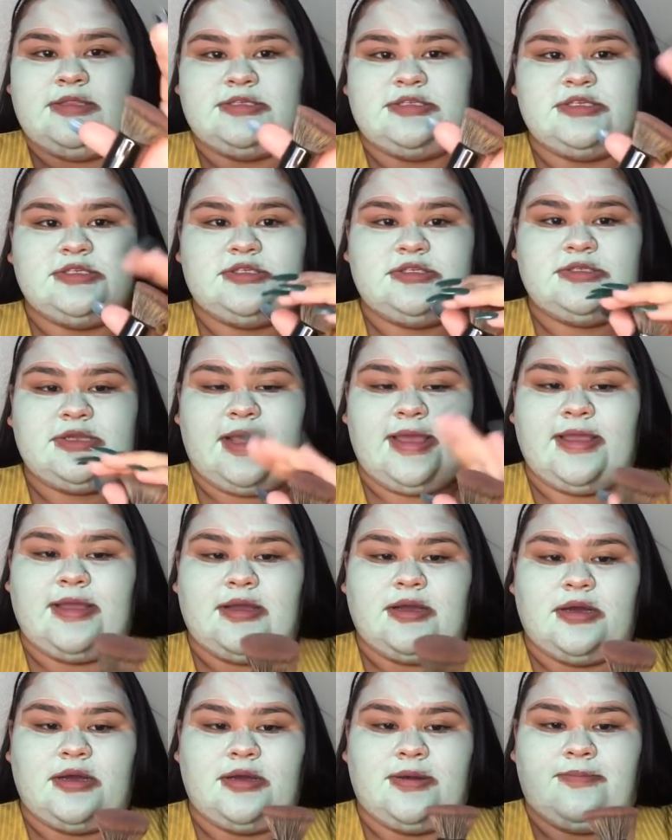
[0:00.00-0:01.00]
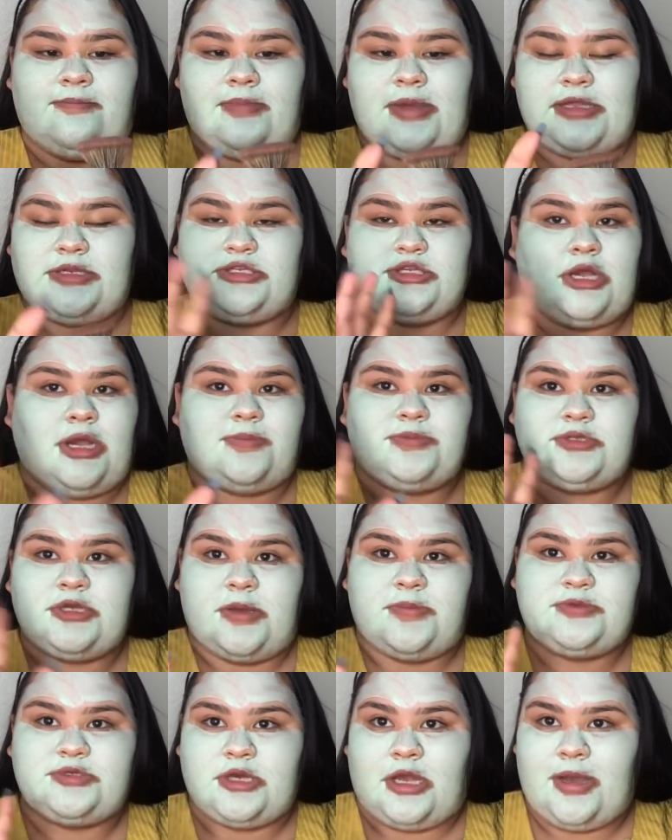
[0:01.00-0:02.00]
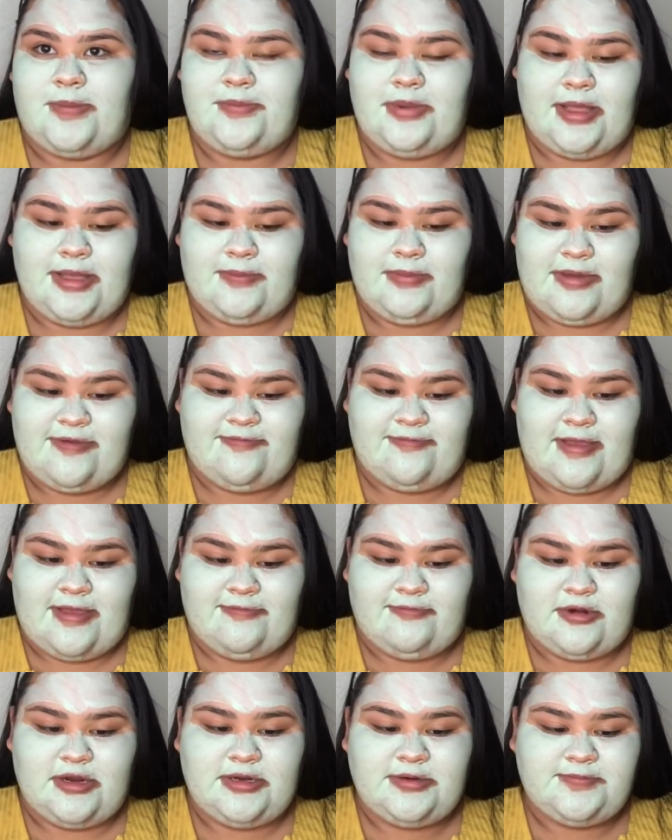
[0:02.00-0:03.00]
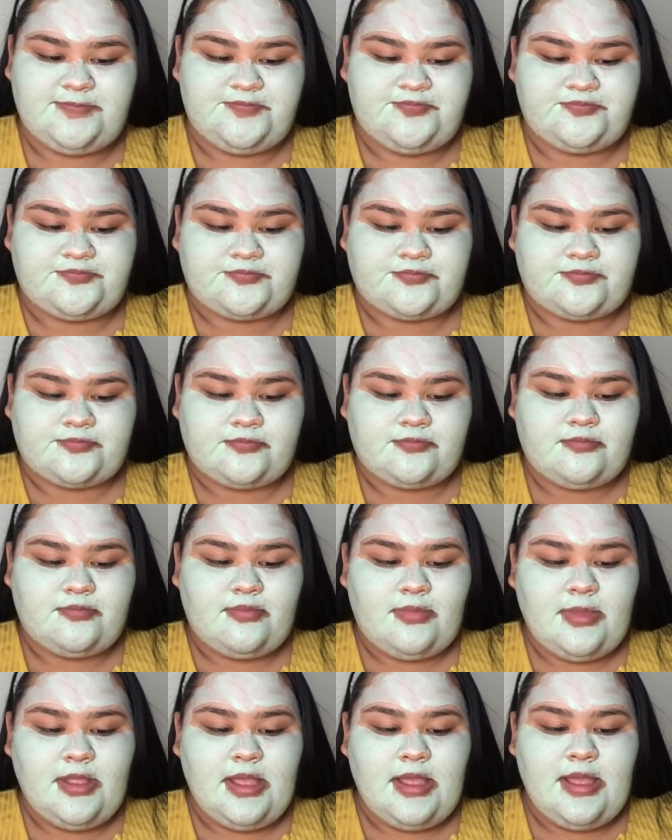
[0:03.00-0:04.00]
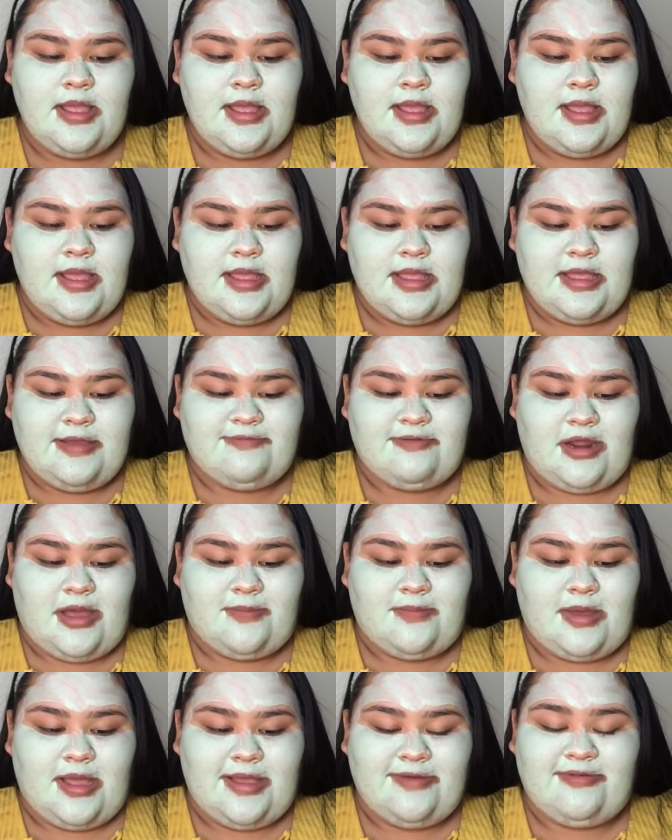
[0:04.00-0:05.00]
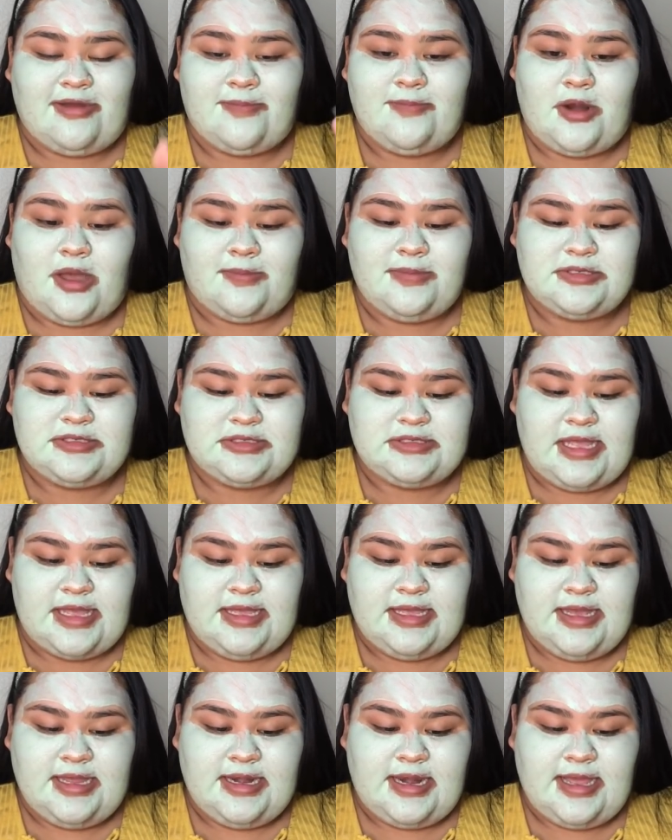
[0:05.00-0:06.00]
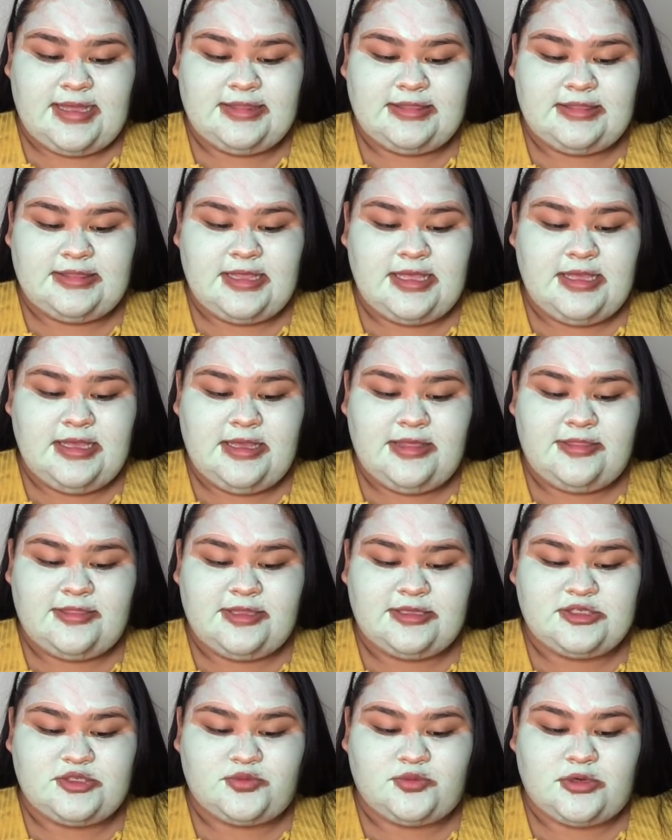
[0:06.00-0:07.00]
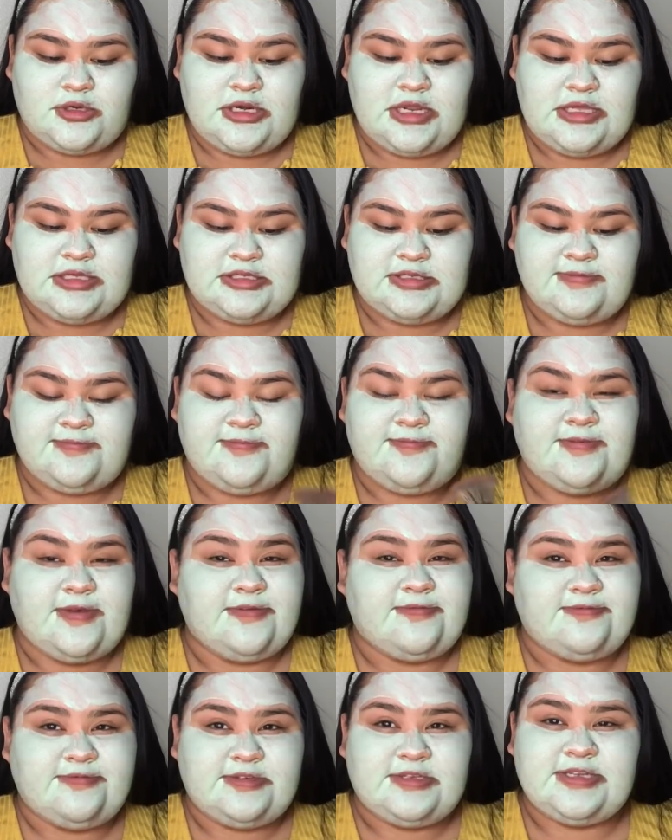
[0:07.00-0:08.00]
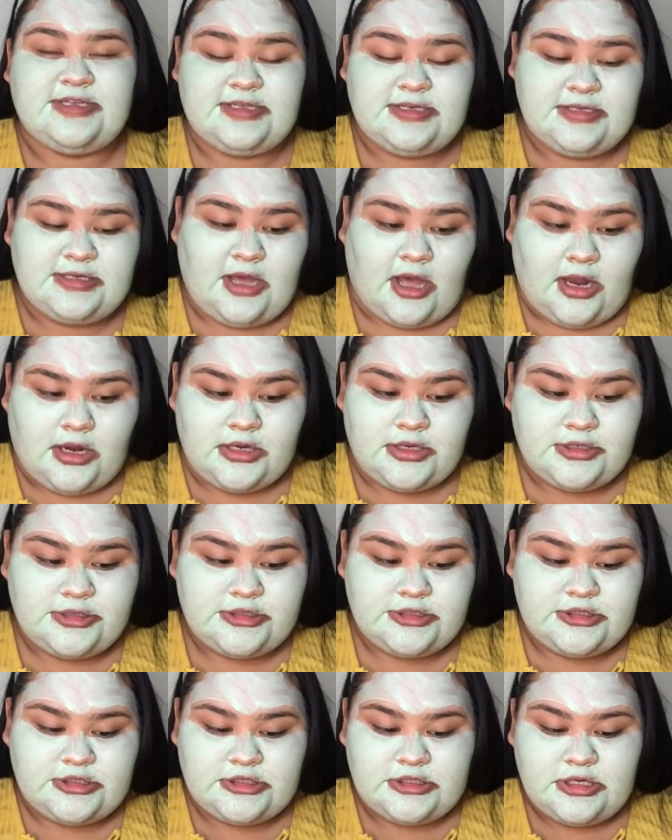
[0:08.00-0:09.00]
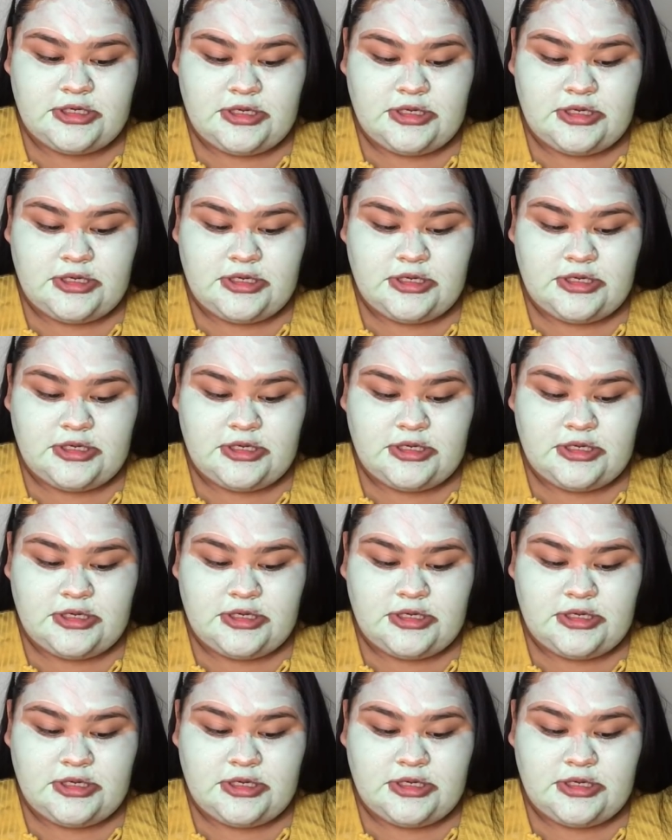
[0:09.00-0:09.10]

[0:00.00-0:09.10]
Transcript: This is like my top, like my favorite. If I'm not mistaken, I think this one is $15.